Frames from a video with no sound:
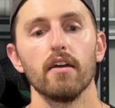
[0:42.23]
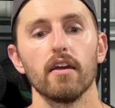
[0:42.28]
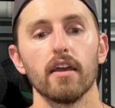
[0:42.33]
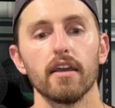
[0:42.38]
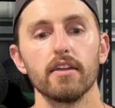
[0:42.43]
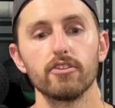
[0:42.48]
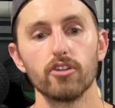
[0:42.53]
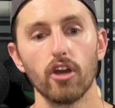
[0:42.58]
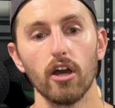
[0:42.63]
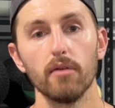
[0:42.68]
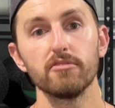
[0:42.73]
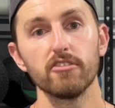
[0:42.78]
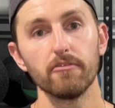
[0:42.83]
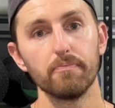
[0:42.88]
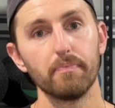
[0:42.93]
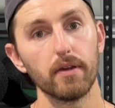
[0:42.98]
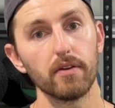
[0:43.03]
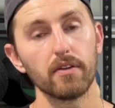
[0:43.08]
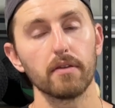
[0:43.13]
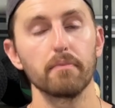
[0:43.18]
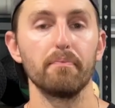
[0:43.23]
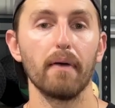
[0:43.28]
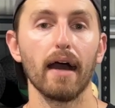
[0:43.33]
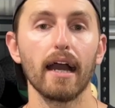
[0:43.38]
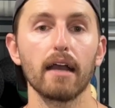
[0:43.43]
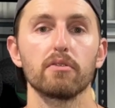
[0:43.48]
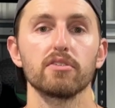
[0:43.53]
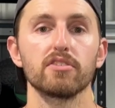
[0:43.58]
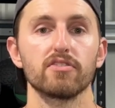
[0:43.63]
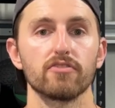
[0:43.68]
In terms of building
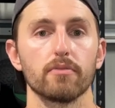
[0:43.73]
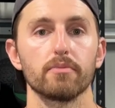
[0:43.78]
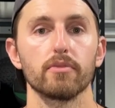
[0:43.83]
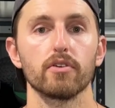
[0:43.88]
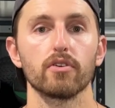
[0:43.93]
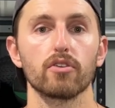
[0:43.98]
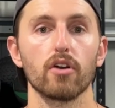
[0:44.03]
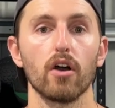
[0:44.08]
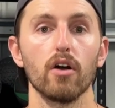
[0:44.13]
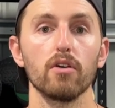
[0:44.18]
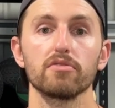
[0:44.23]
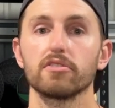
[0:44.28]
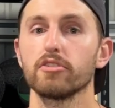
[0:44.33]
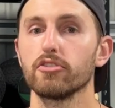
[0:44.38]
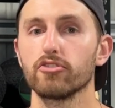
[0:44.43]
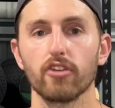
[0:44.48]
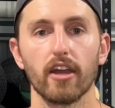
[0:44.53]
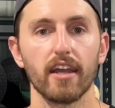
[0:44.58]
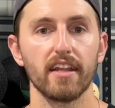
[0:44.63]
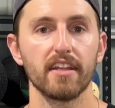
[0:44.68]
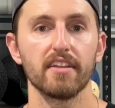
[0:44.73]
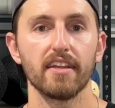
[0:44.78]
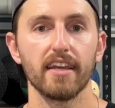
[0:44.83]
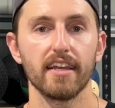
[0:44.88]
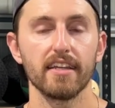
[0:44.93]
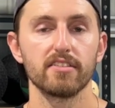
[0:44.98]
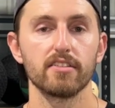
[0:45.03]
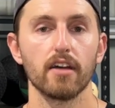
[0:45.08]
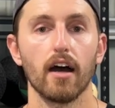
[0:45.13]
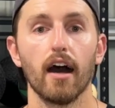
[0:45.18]
backwards from your goals and training
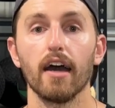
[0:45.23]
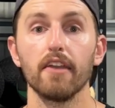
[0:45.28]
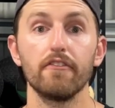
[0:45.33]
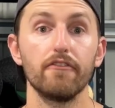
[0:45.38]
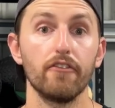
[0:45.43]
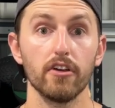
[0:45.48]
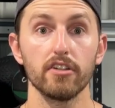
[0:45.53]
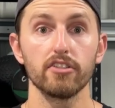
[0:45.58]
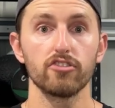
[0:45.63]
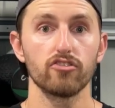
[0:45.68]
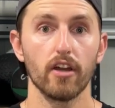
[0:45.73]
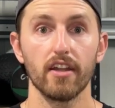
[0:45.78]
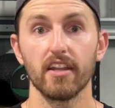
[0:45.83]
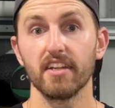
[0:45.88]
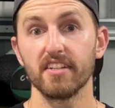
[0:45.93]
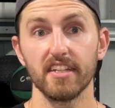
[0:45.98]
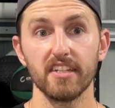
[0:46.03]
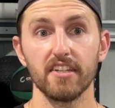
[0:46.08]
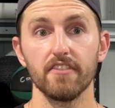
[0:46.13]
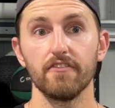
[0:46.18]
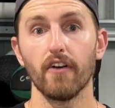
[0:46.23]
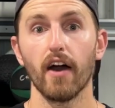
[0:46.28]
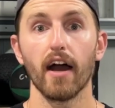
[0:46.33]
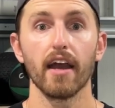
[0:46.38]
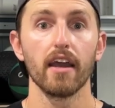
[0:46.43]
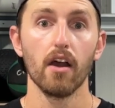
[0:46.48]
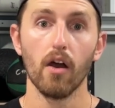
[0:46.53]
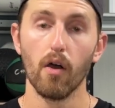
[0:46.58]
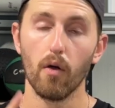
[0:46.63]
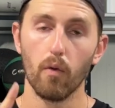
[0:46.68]
needs, I'd first try and identify
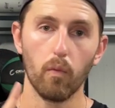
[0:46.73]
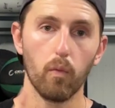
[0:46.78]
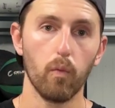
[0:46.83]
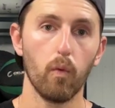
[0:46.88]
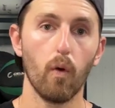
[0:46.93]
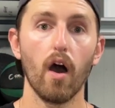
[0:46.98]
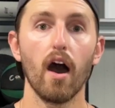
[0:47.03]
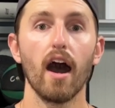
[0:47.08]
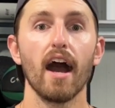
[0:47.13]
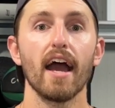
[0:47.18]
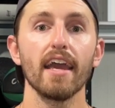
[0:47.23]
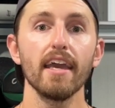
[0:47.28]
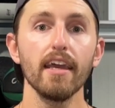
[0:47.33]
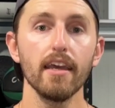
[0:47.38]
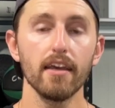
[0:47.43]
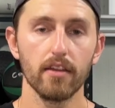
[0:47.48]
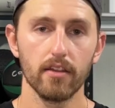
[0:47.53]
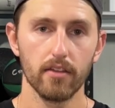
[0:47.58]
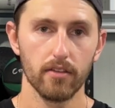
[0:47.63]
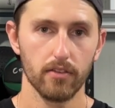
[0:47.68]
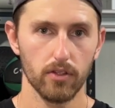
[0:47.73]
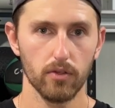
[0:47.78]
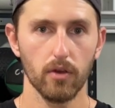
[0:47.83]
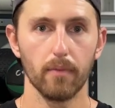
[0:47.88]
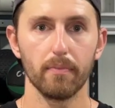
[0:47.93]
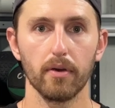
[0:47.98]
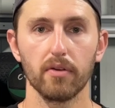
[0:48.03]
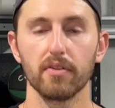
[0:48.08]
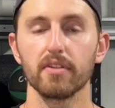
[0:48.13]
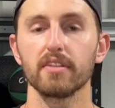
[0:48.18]
why you are
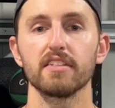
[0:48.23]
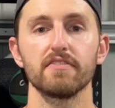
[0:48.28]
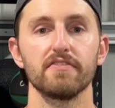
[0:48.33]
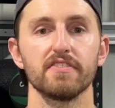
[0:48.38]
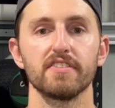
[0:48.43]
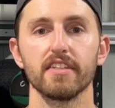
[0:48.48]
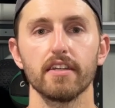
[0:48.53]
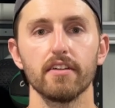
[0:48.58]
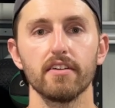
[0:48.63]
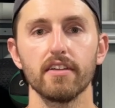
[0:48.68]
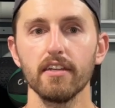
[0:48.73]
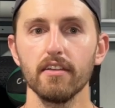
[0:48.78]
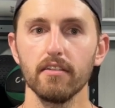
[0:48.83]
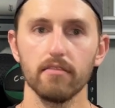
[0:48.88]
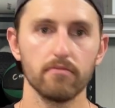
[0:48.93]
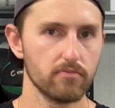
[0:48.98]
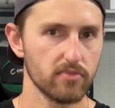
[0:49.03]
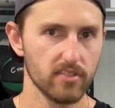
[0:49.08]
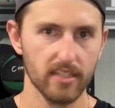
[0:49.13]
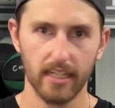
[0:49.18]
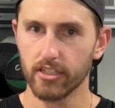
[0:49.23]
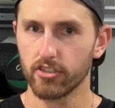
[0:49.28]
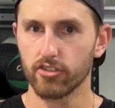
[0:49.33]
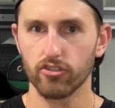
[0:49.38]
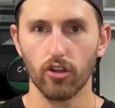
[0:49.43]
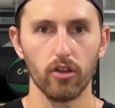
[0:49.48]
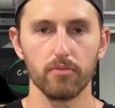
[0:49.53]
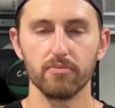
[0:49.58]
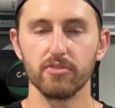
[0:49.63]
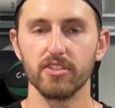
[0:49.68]
building this facility /
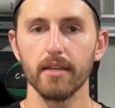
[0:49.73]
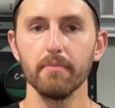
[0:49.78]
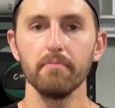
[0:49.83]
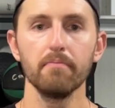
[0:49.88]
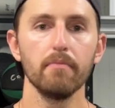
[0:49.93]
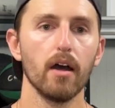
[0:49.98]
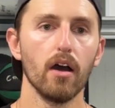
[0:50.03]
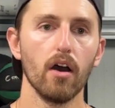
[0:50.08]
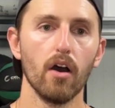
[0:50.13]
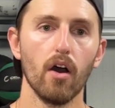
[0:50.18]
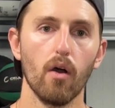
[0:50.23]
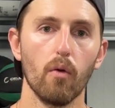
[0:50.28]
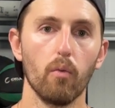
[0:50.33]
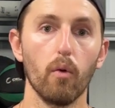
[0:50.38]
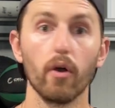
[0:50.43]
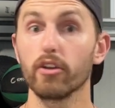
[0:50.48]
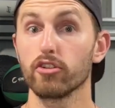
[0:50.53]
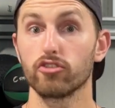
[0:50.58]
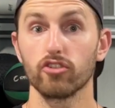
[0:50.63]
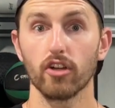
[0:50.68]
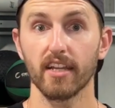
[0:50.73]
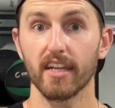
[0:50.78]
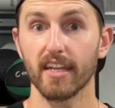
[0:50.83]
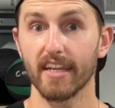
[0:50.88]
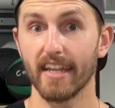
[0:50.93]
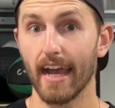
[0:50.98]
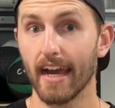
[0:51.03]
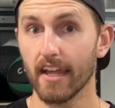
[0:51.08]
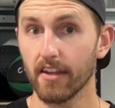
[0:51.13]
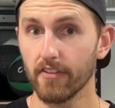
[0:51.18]
home gym, what you're trying to get
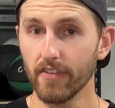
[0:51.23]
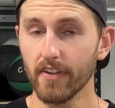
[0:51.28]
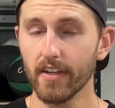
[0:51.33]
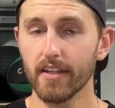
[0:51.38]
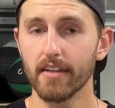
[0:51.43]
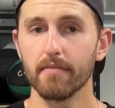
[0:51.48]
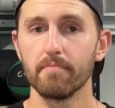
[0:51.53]
out of it,